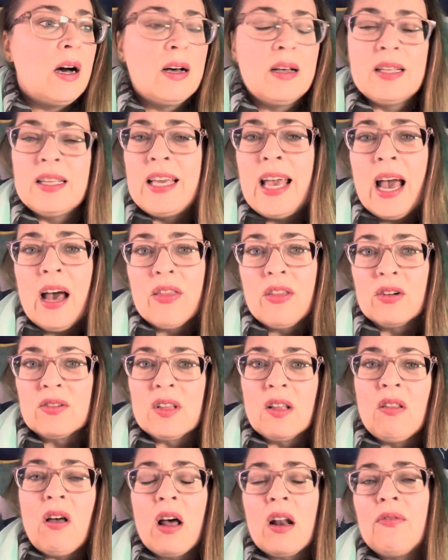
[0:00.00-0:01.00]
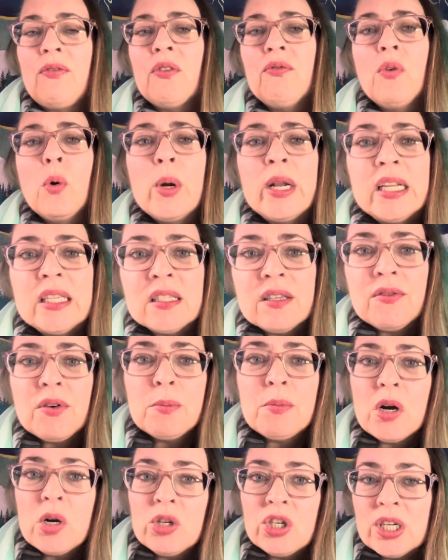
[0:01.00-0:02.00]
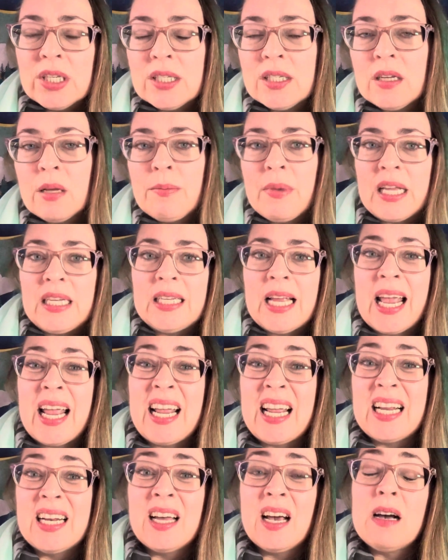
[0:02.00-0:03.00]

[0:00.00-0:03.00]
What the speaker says: yeah, there's a lot of avoidance of emotions to maintain